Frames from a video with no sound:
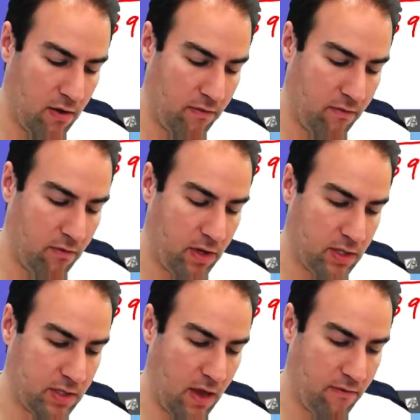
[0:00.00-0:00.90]

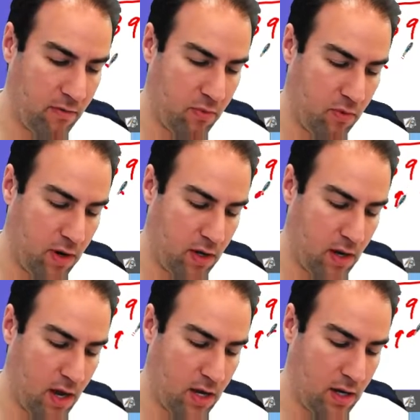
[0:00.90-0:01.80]

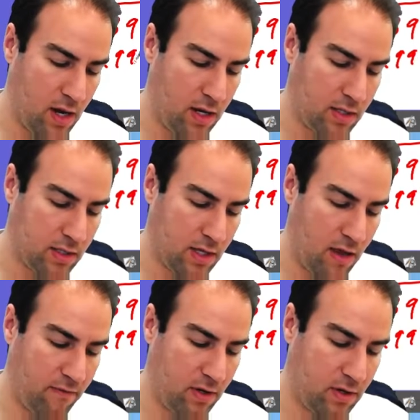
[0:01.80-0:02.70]

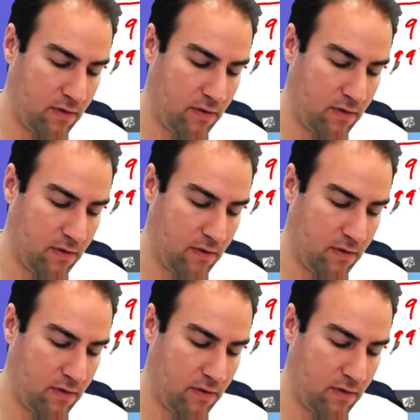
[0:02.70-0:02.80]
47.997